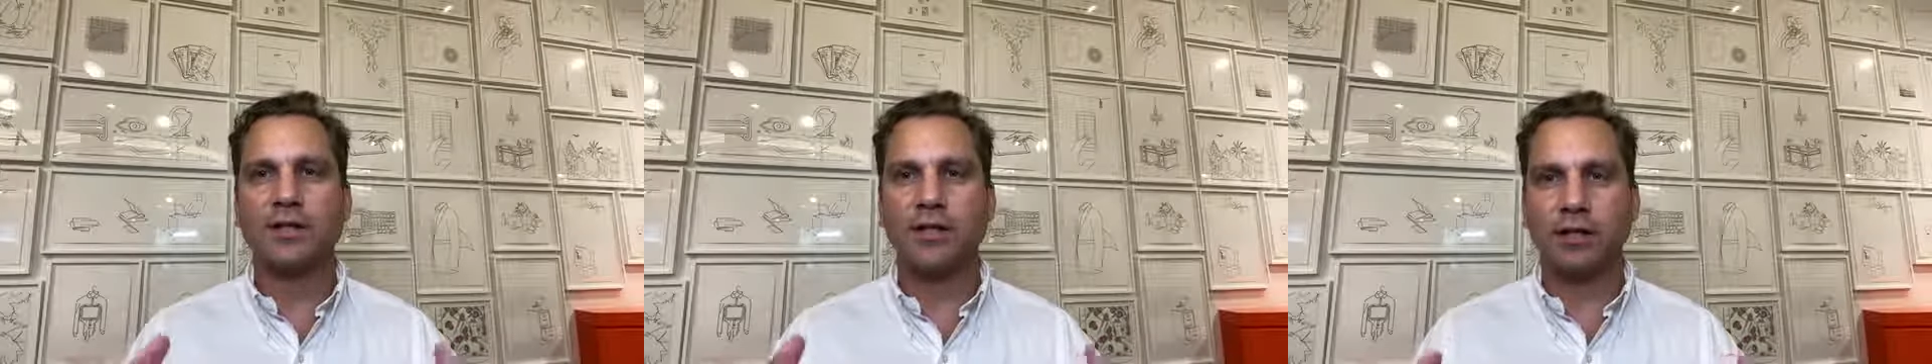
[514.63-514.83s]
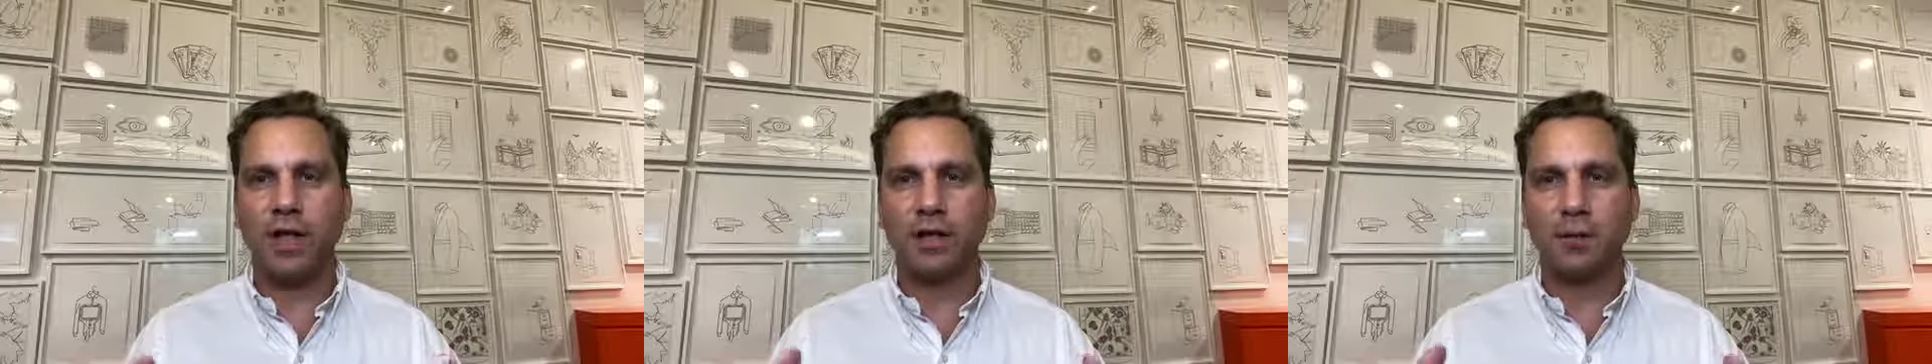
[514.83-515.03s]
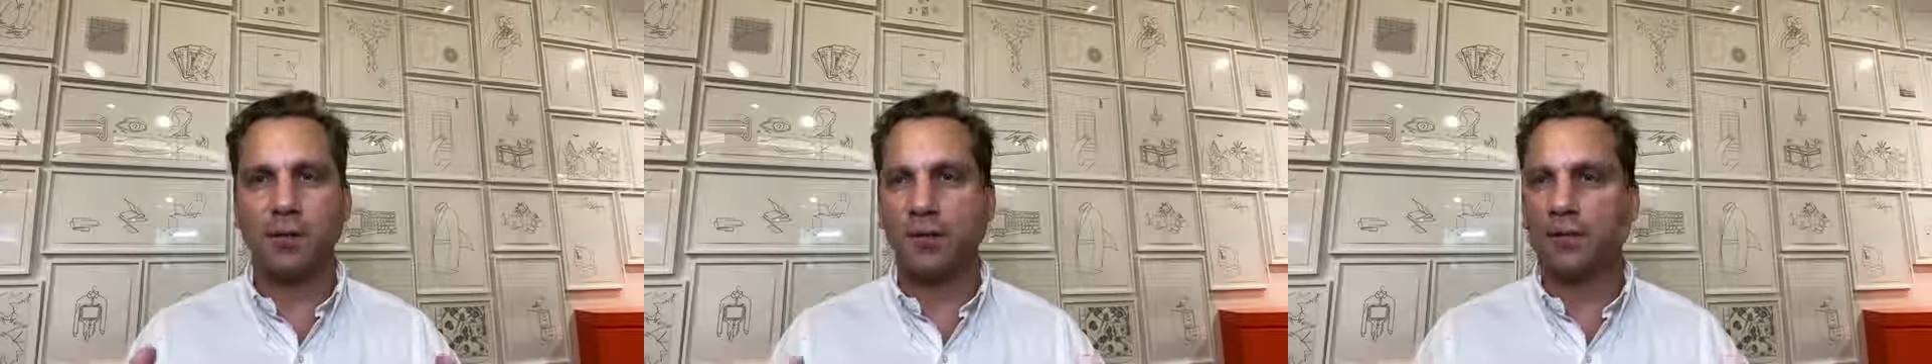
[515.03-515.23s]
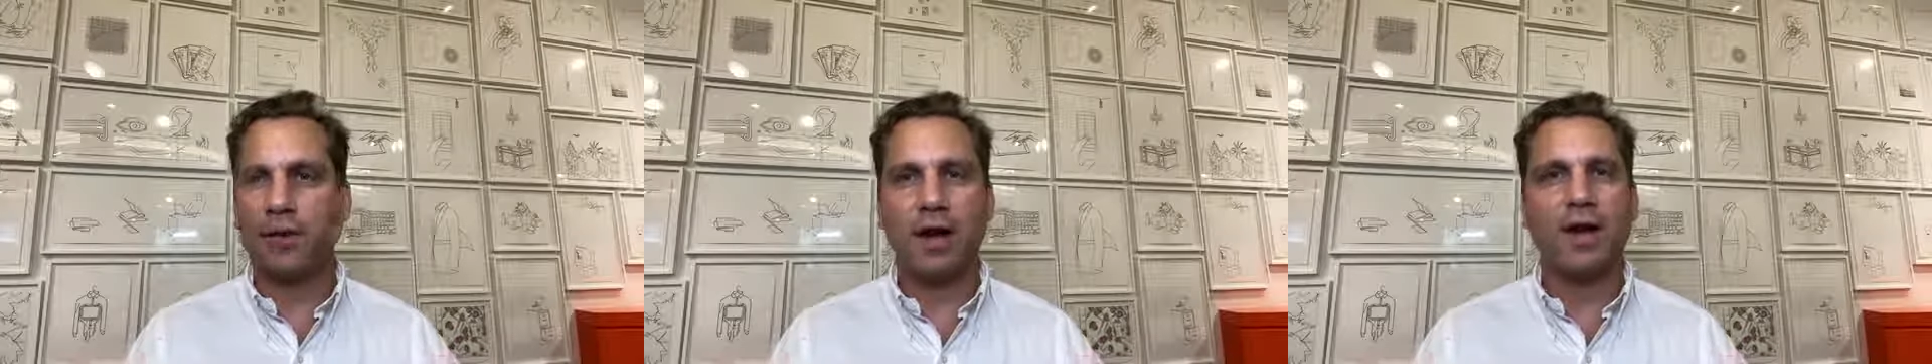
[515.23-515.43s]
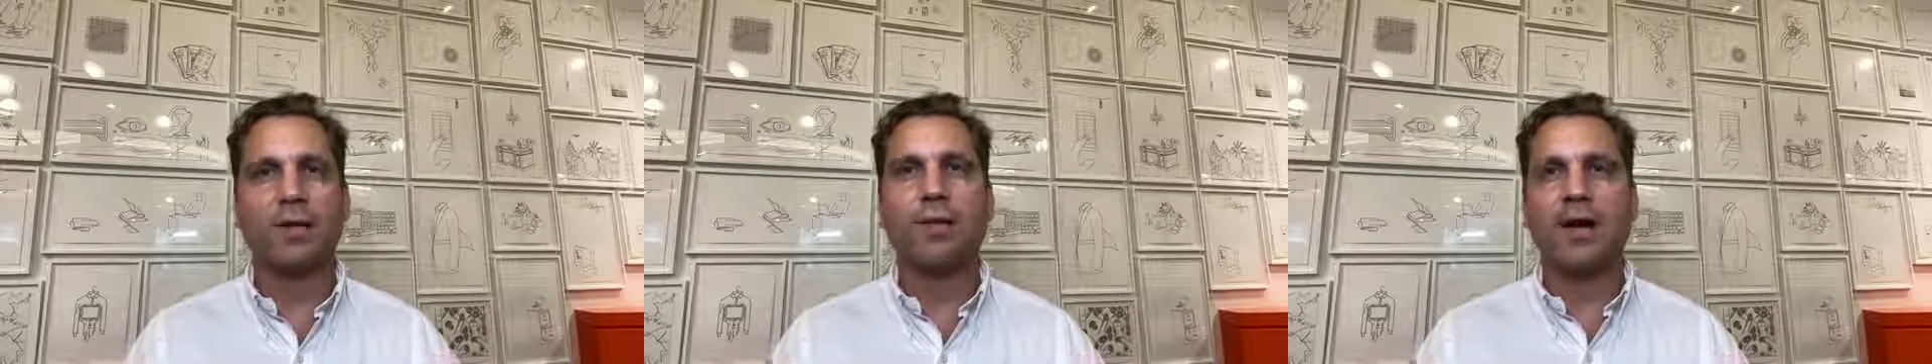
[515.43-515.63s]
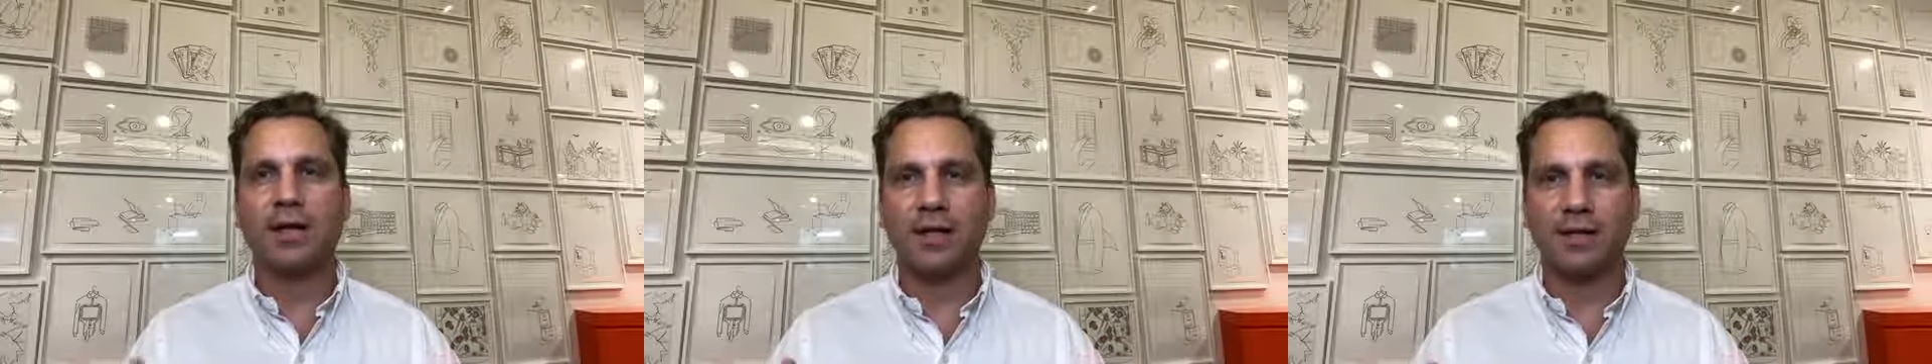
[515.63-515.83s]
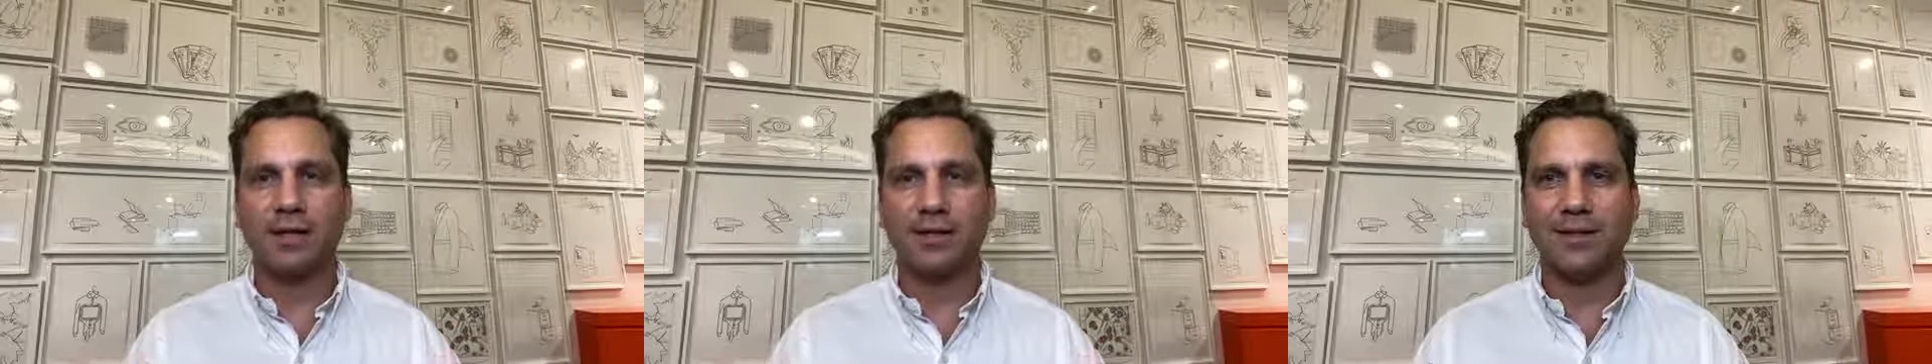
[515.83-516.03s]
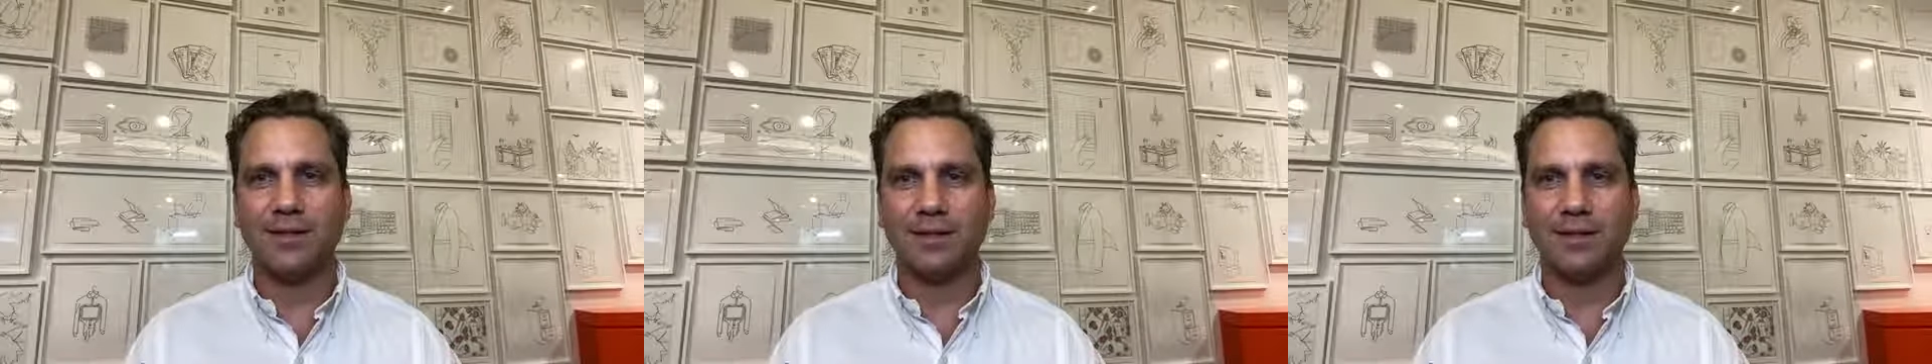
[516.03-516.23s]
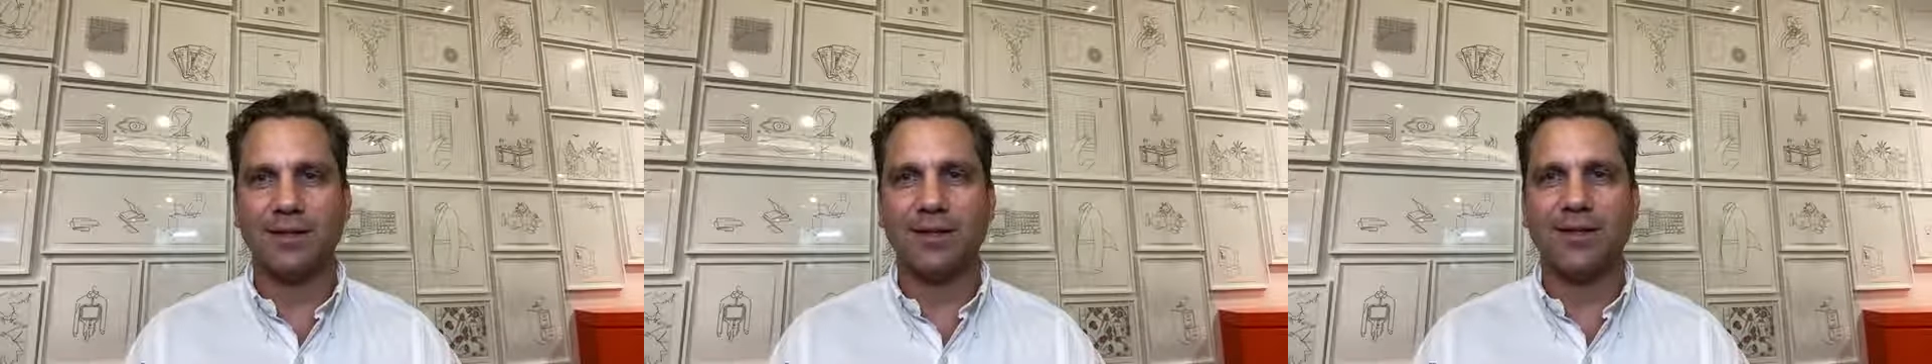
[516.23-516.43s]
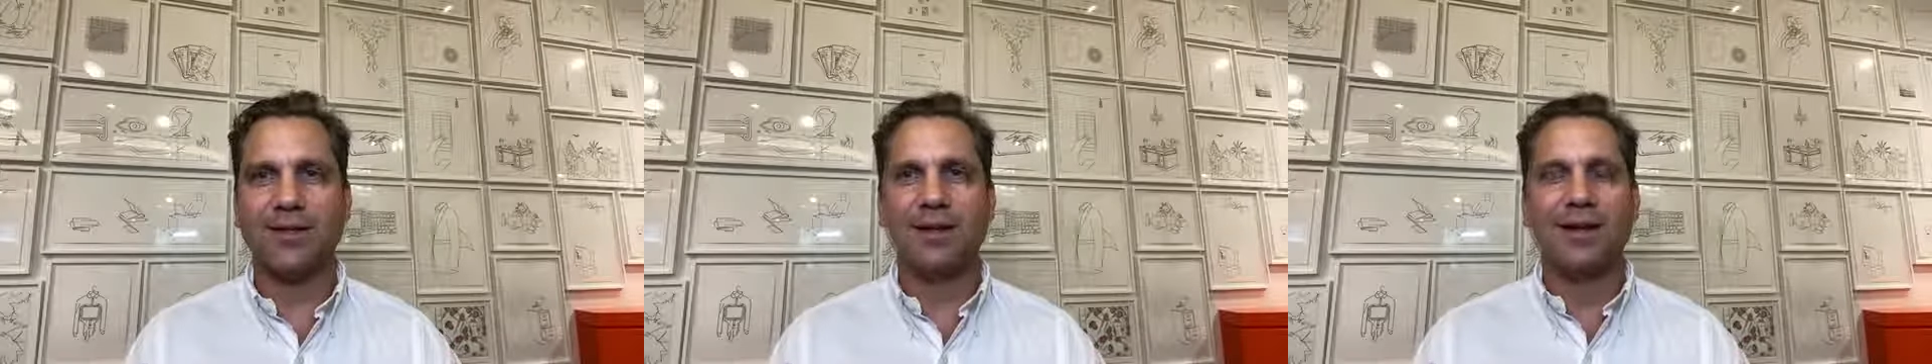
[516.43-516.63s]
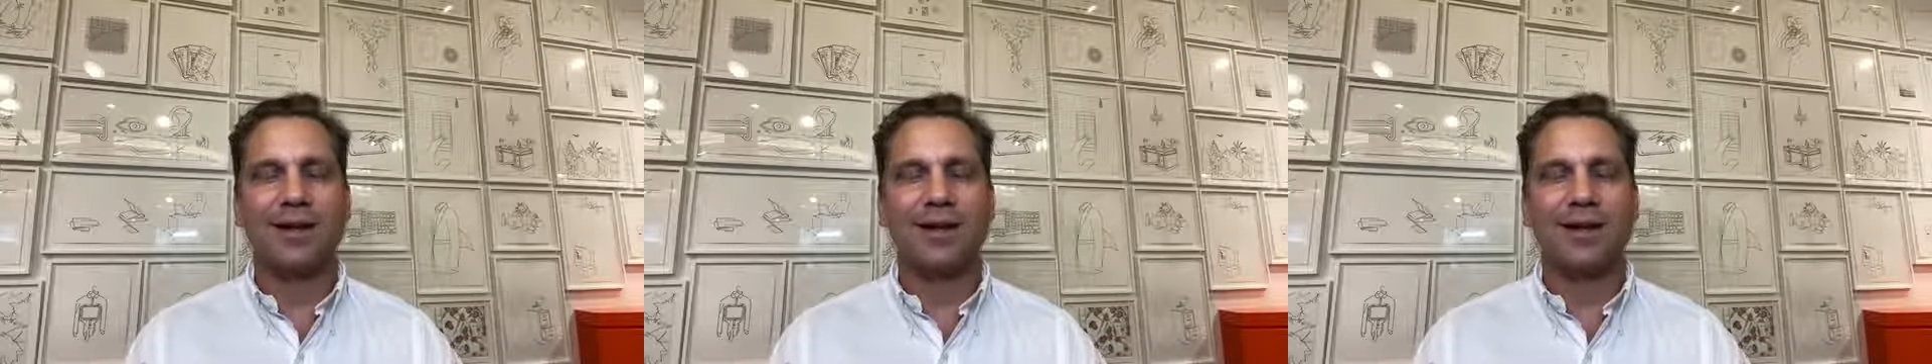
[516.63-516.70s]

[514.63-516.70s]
adjustment for anybody in this industry.